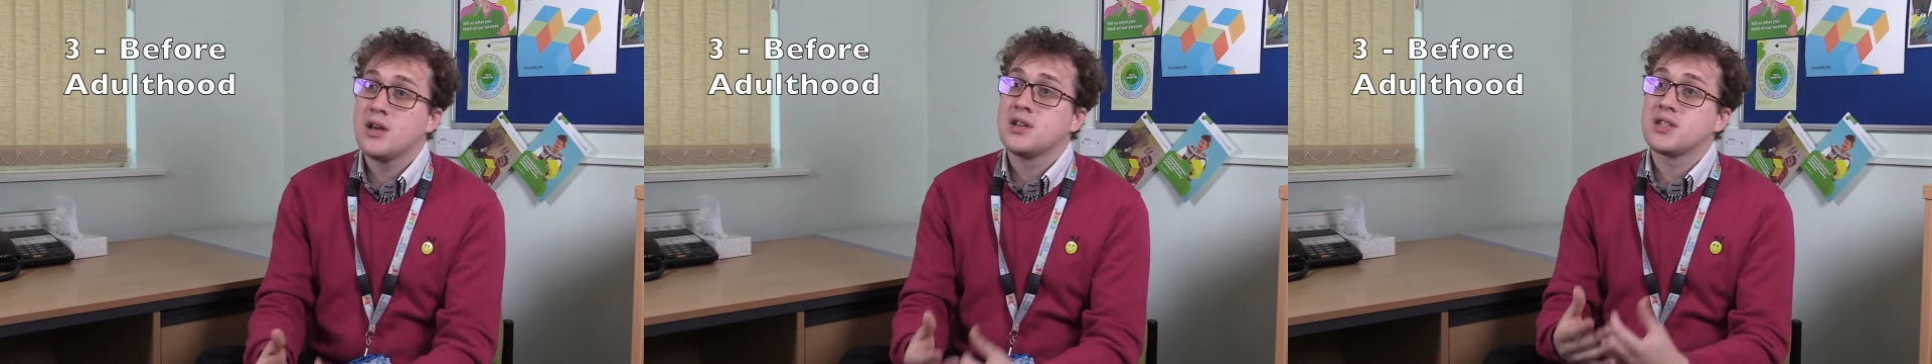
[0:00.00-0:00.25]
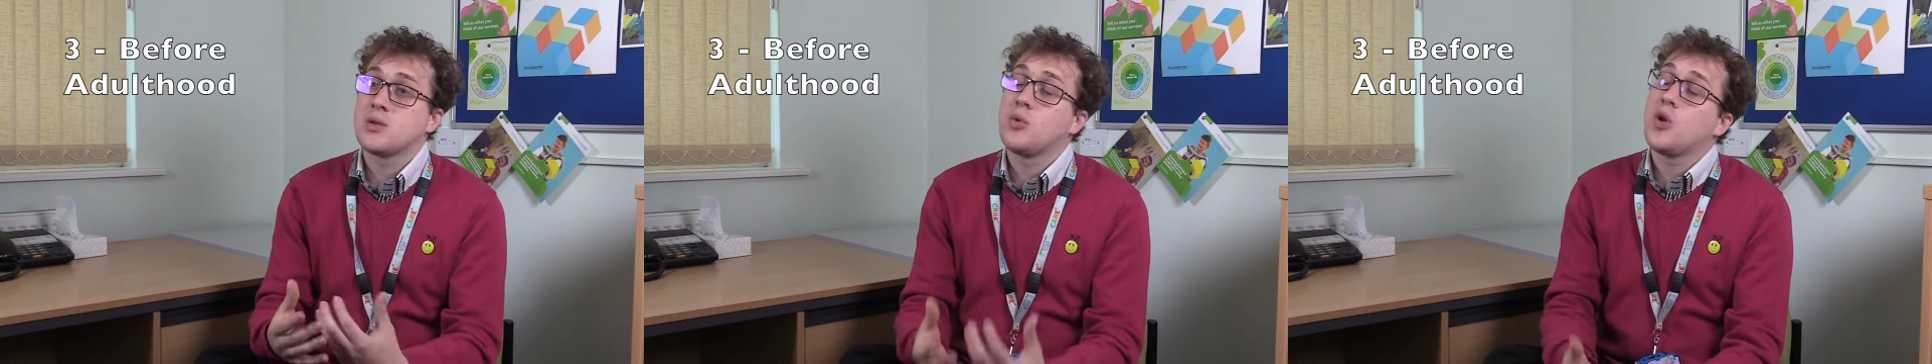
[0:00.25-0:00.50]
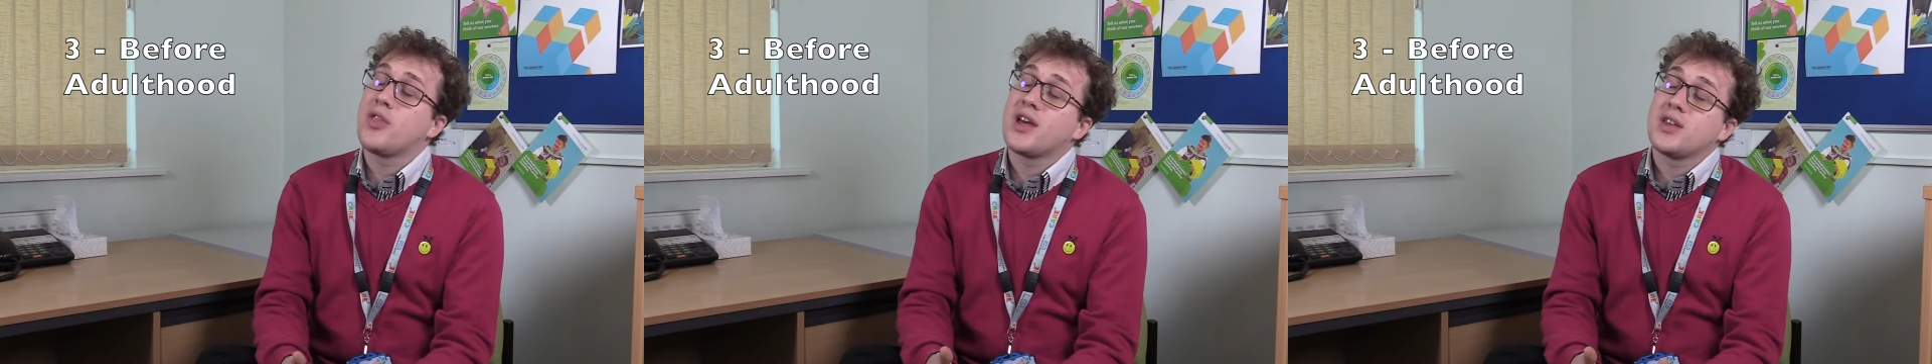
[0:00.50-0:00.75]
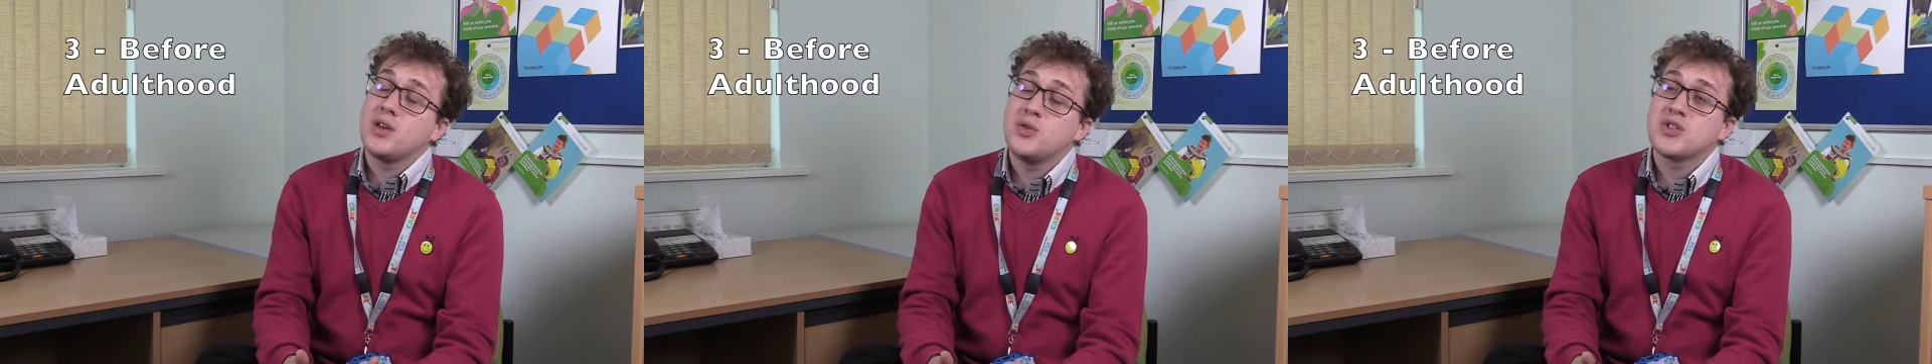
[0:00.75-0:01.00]
So what
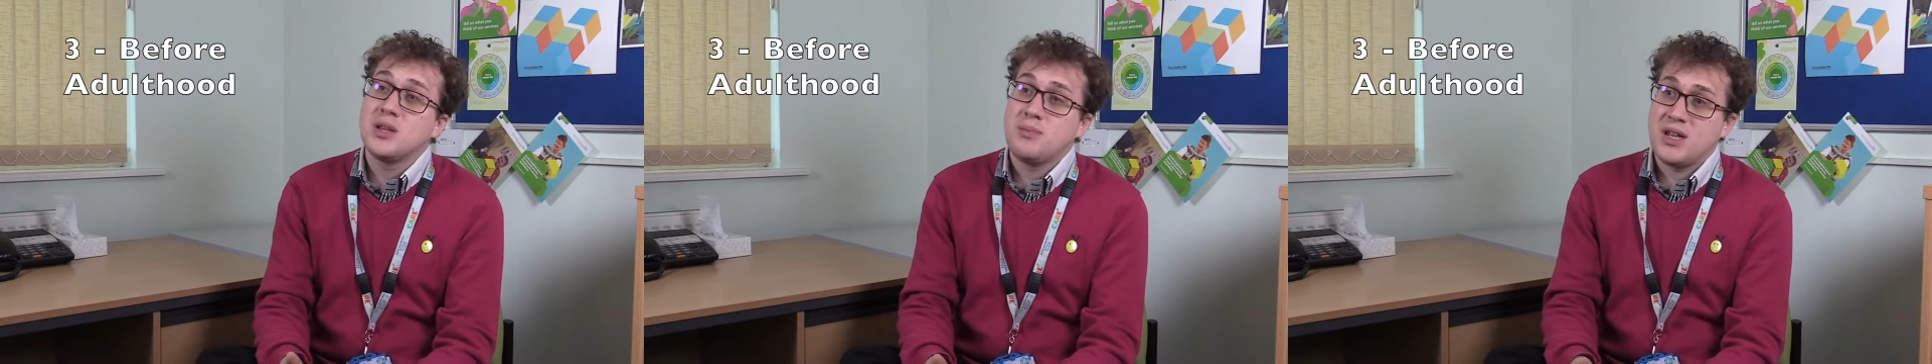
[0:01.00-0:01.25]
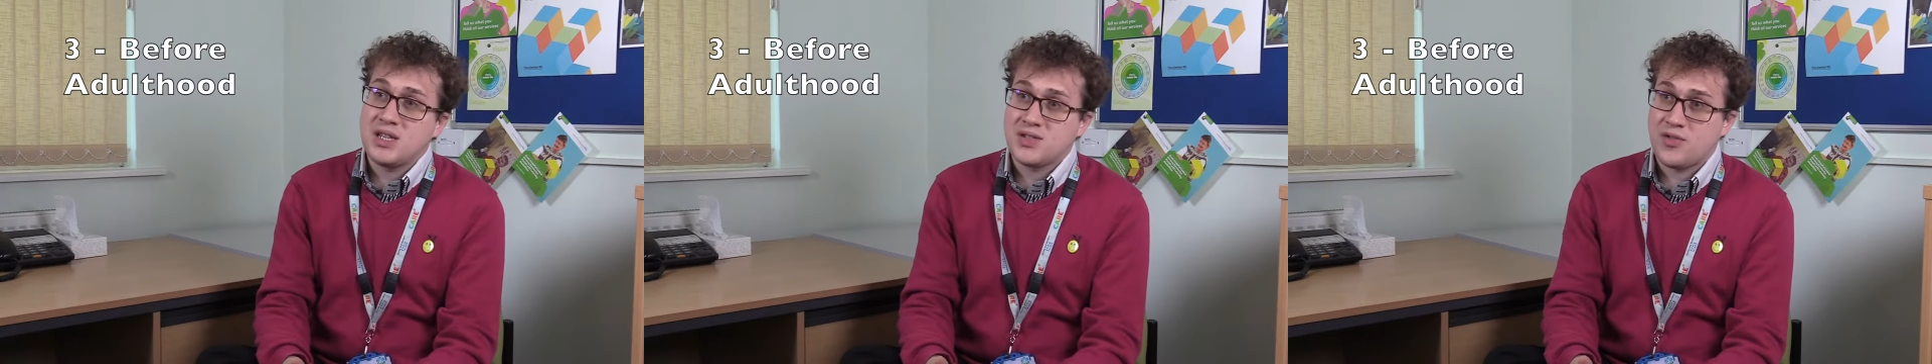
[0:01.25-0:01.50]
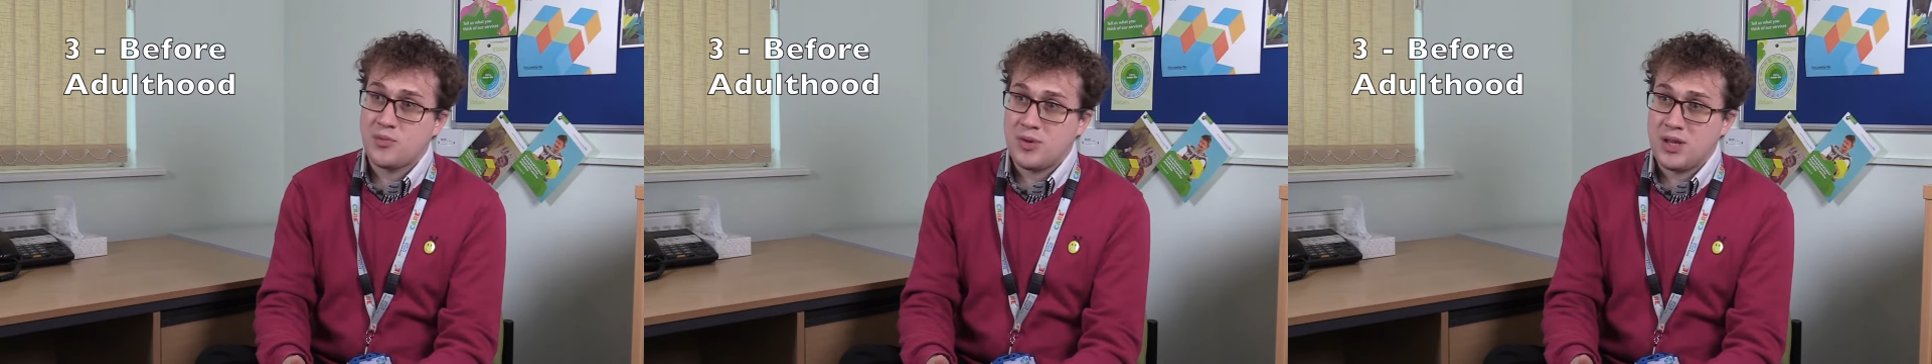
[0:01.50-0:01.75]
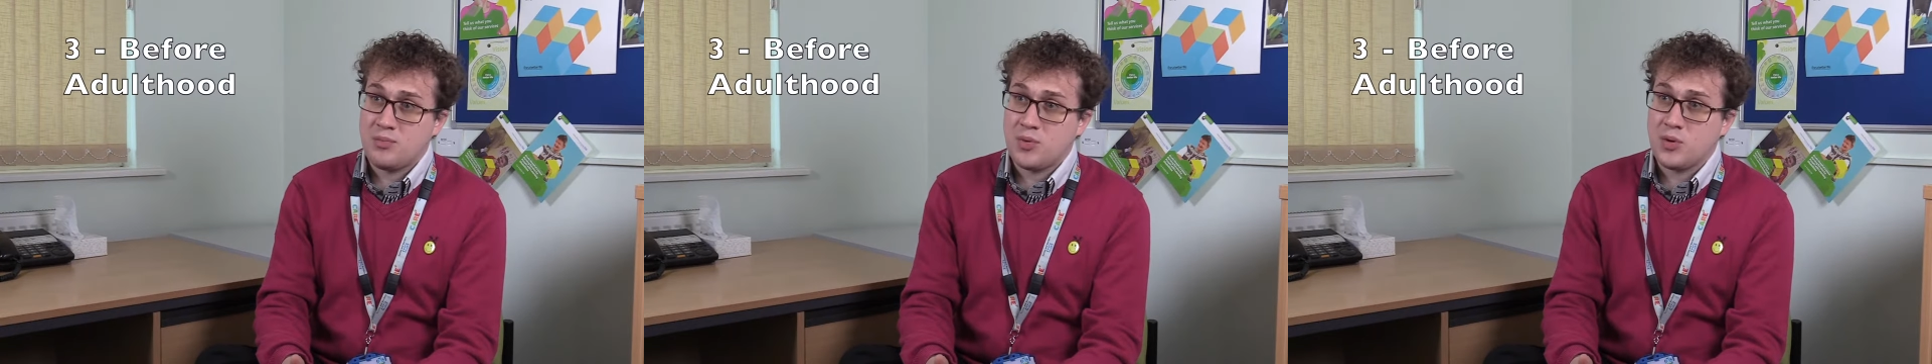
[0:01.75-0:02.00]
that usually means for
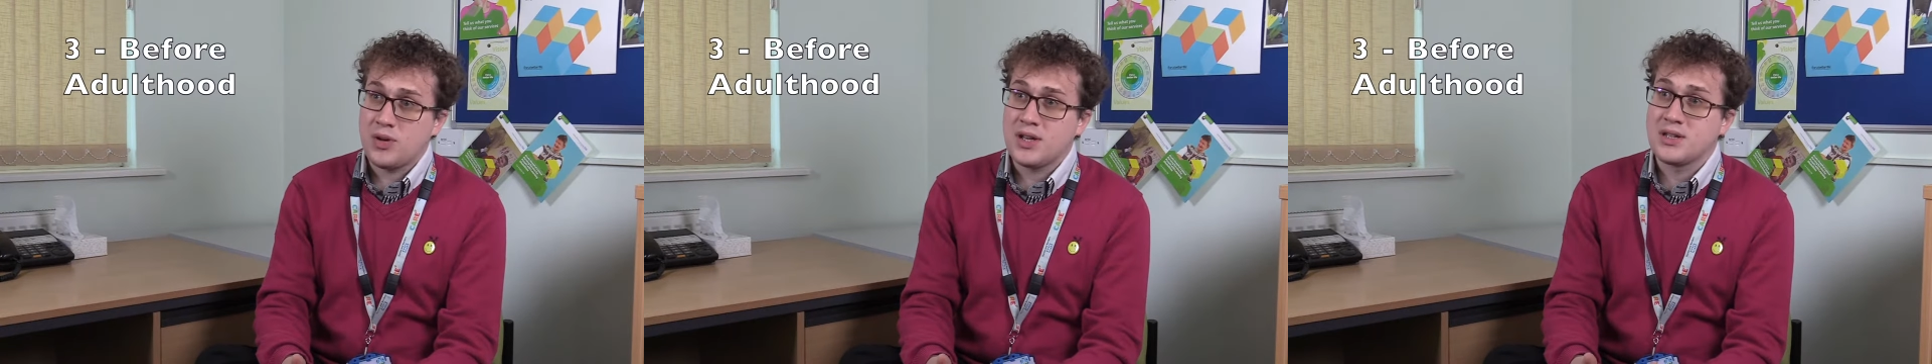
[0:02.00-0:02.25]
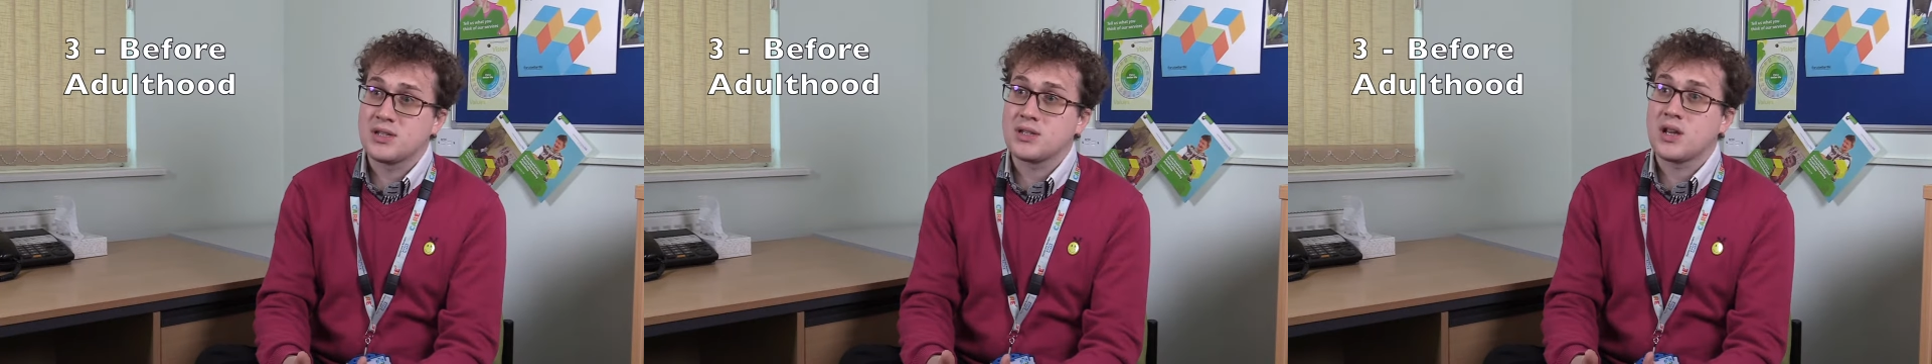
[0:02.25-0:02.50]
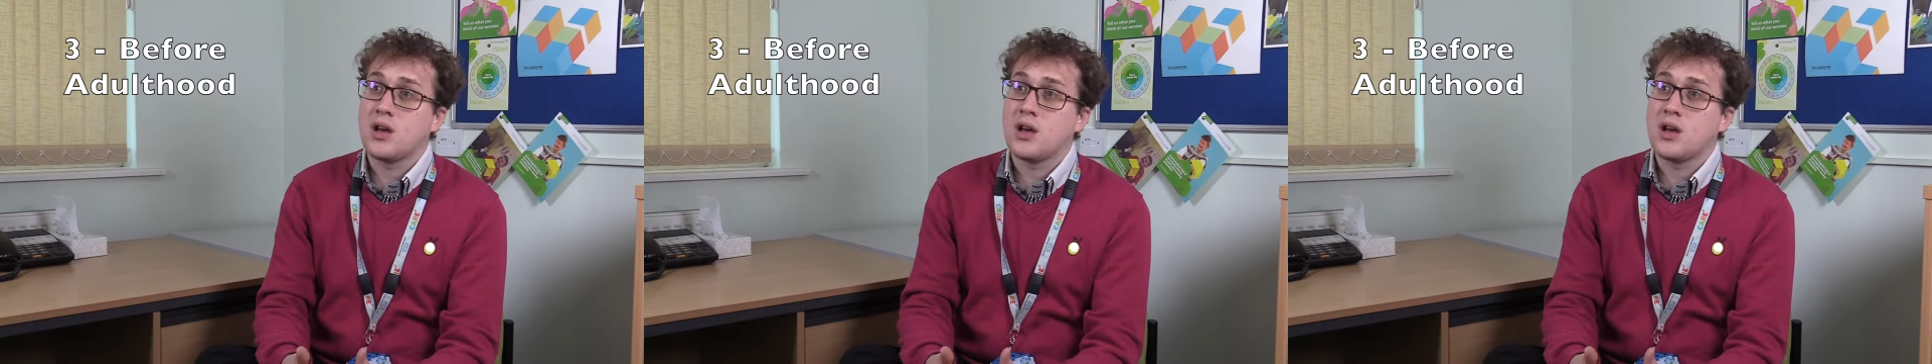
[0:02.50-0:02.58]
people is